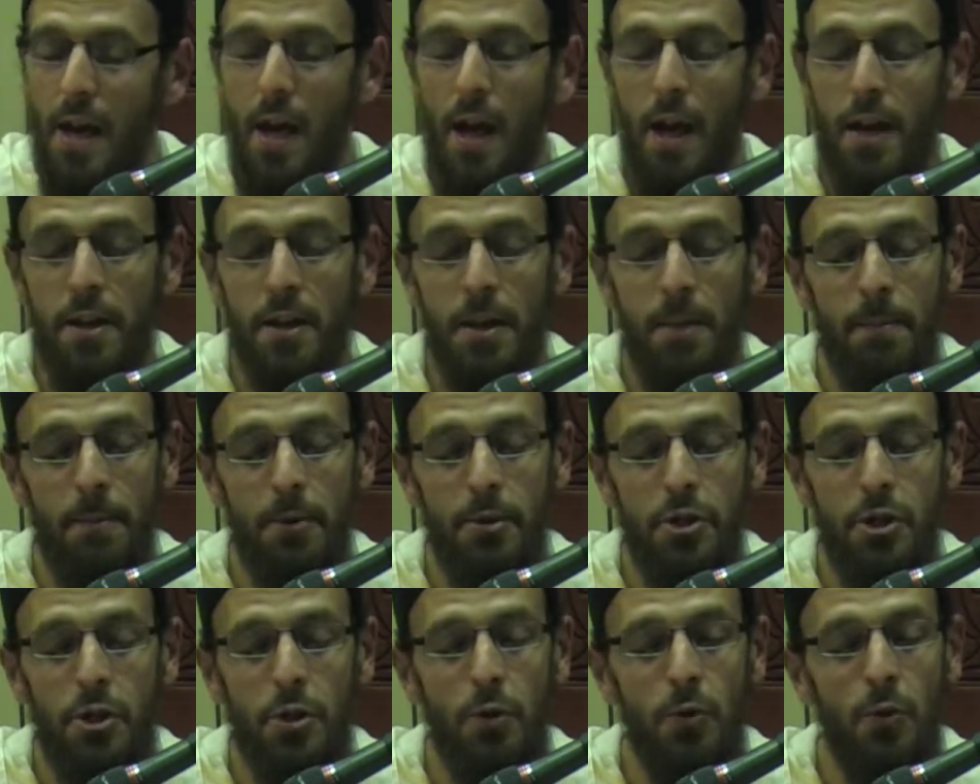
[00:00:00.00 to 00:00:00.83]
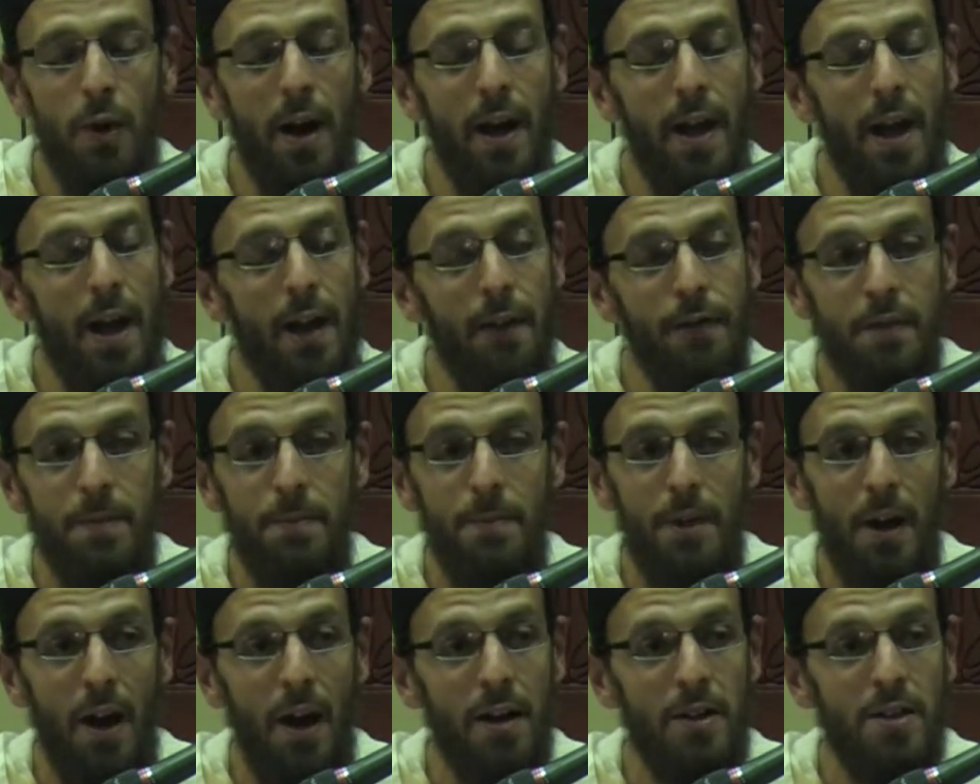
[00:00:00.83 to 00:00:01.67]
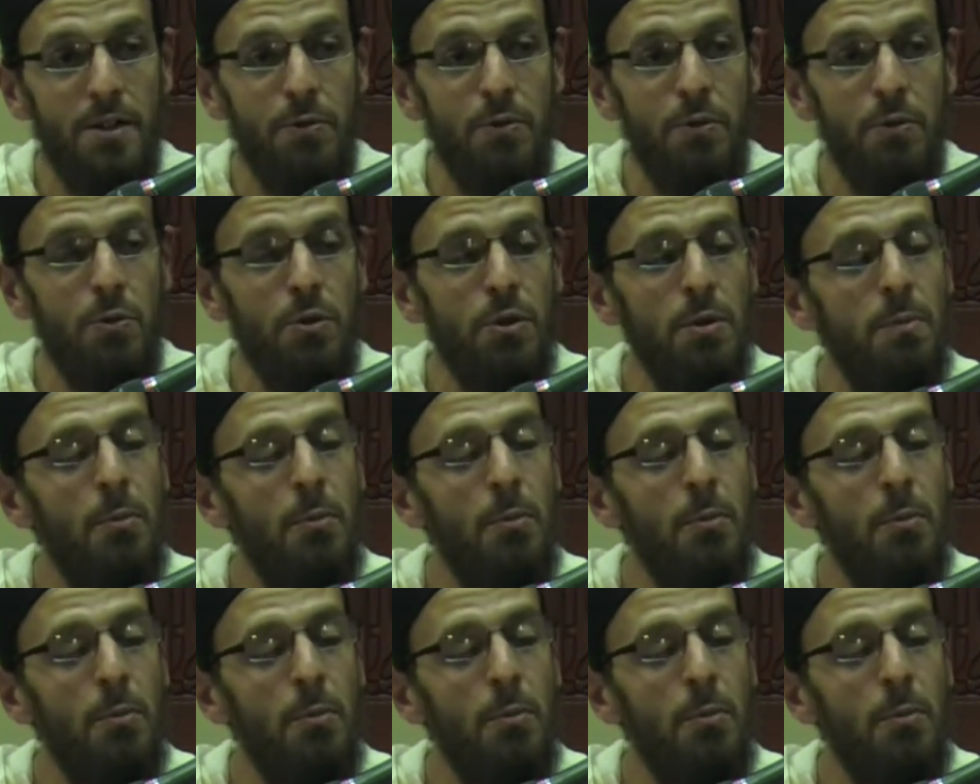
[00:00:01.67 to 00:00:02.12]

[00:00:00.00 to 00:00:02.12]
And number two, I have to be honest with you,